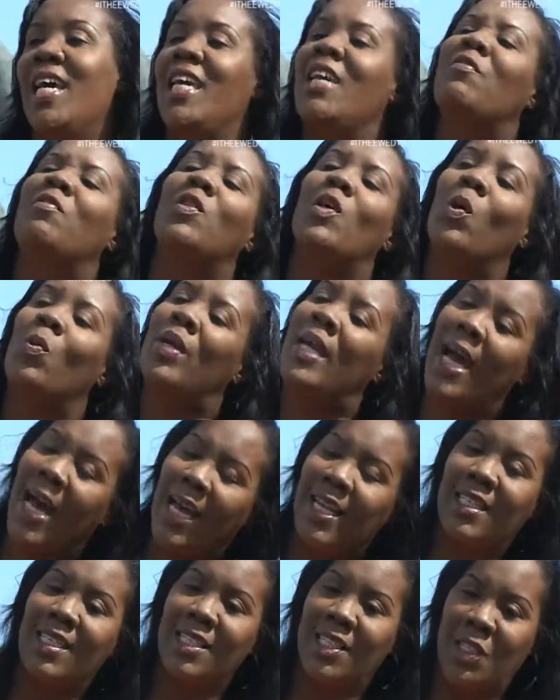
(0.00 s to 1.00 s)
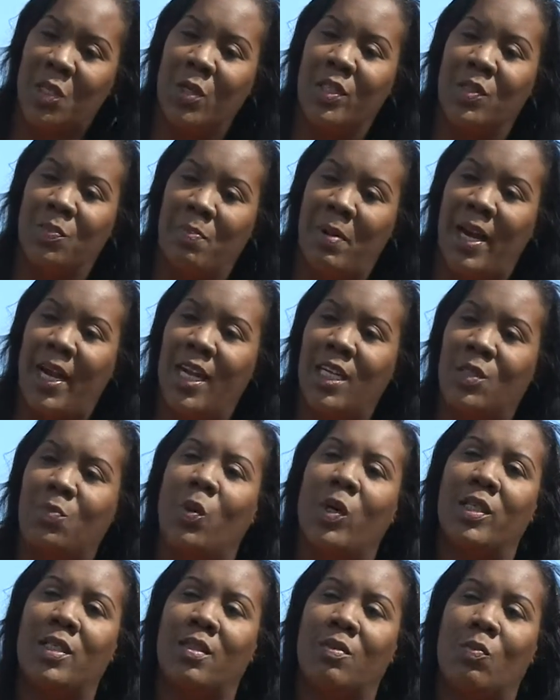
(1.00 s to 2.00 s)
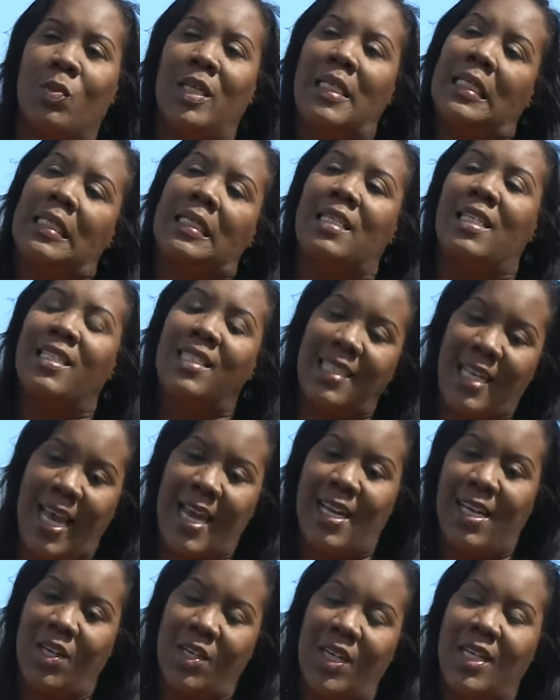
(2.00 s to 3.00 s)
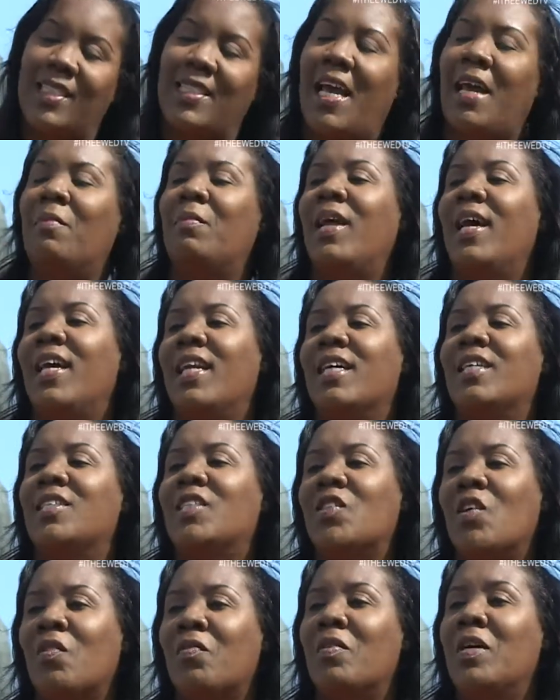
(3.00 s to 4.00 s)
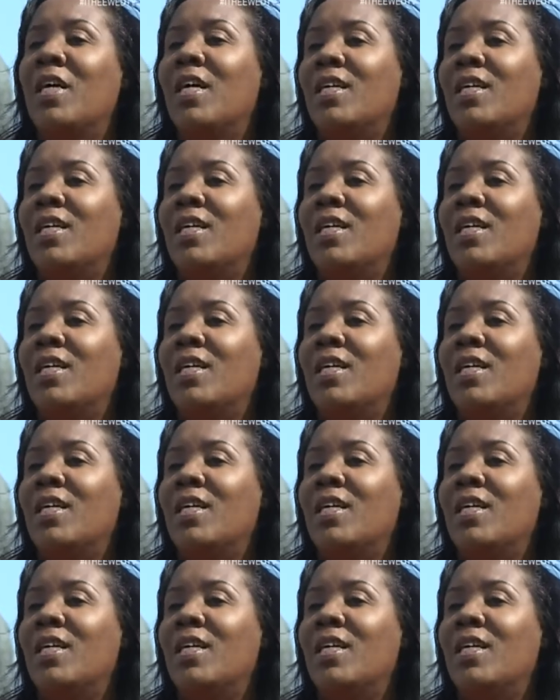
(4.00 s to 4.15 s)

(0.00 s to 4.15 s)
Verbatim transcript: Even though we had discussed marriage, but we didn't decide on a timeline and stuff.